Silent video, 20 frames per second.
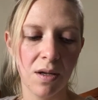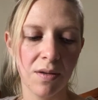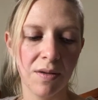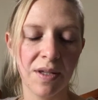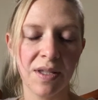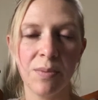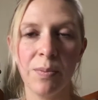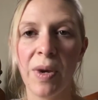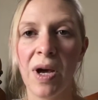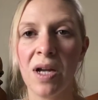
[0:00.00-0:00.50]

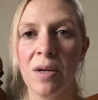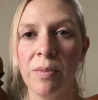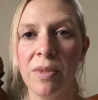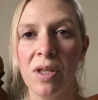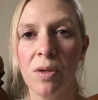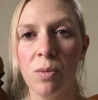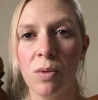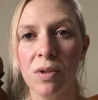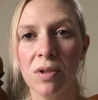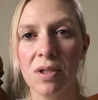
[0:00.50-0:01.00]
There's part of me
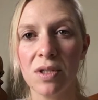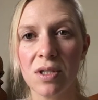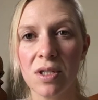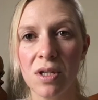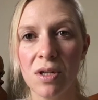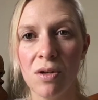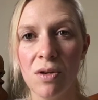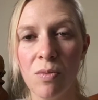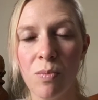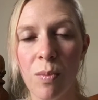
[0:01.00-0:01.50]
that wants
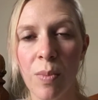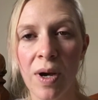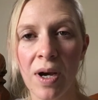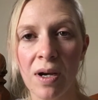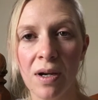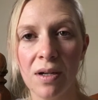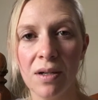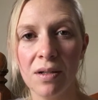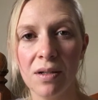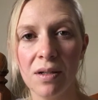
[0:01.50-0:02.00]
to,
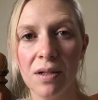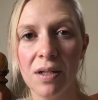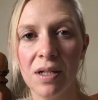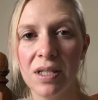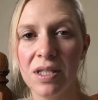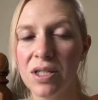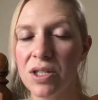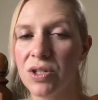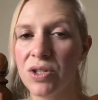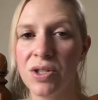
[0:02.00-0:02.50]
but
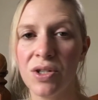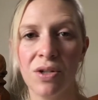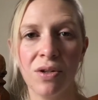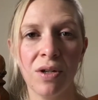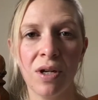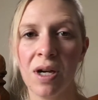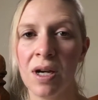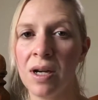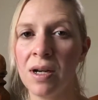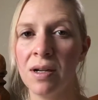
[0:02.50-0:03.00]
it's just too
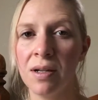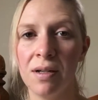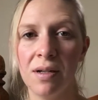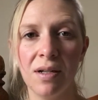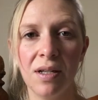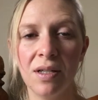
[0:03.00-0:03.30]
hard.